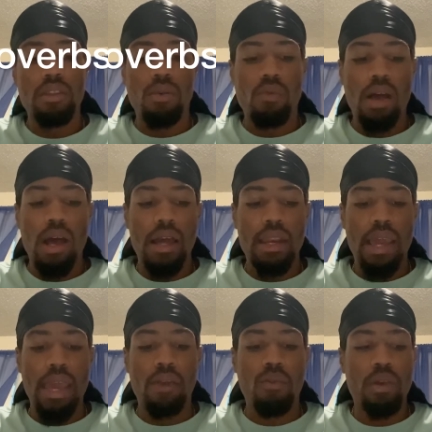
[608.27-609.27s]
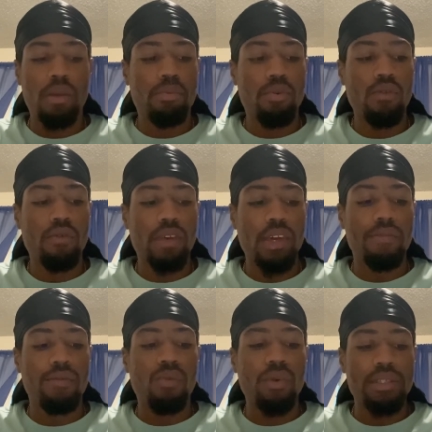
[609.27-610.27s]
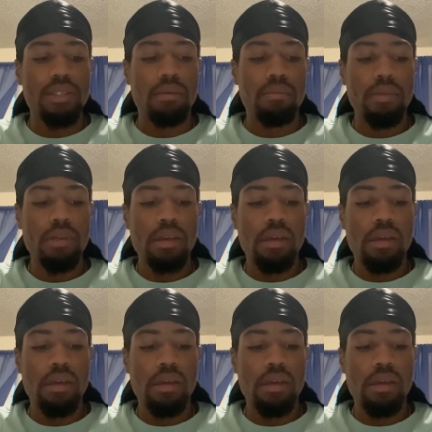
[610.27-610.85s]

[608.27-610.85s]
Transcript: The rod and reproof give wisdom,